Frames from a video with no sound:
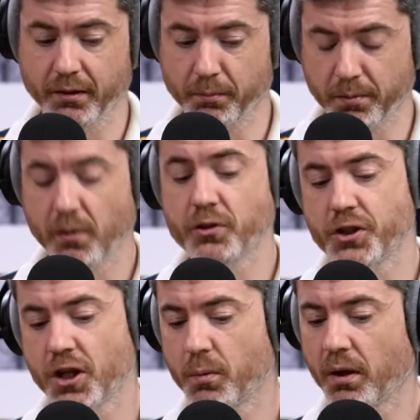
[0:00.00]
the
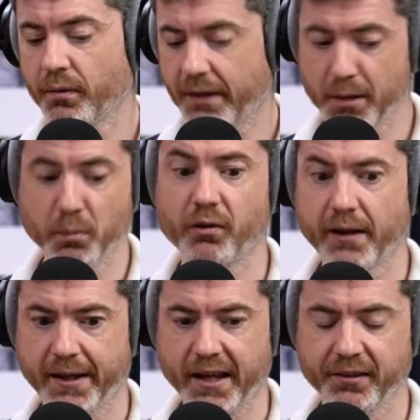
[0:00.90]
promotion year when it was him or
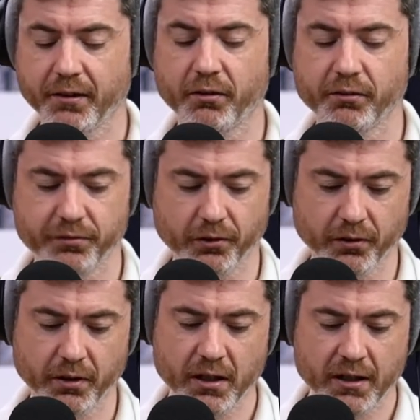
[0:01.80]
Nketiah up
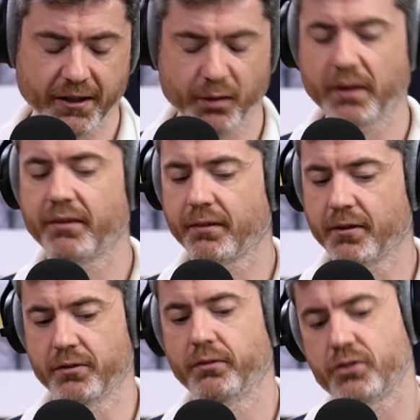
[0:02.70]
front, and then we had to
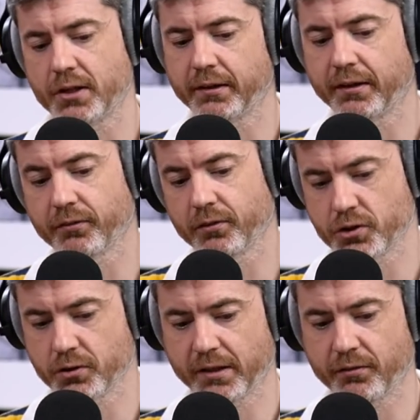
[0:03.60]
sign
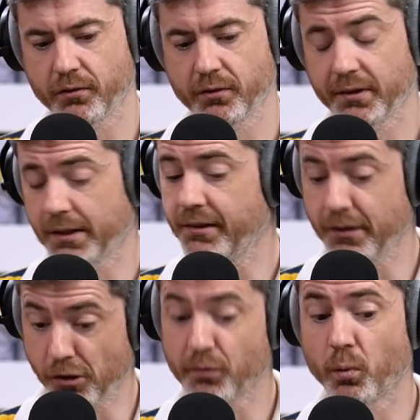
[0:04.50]
Jean-Kevin Augustin because
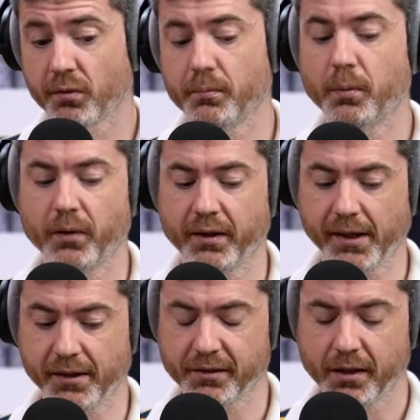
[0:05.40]
he just wasn't putting
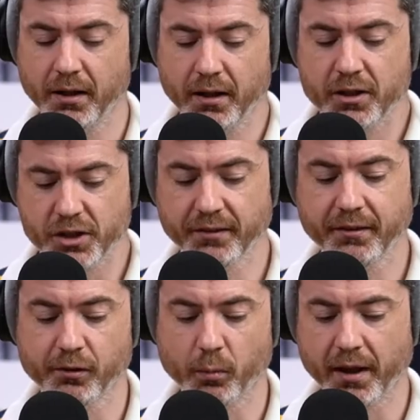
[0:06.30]
these
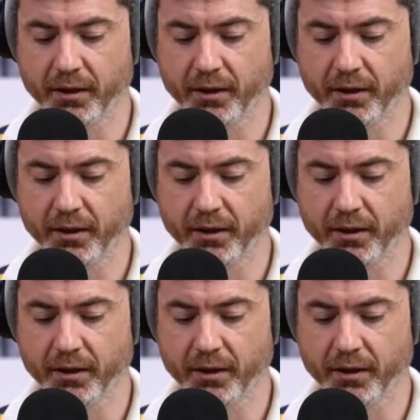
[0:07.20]
chances away.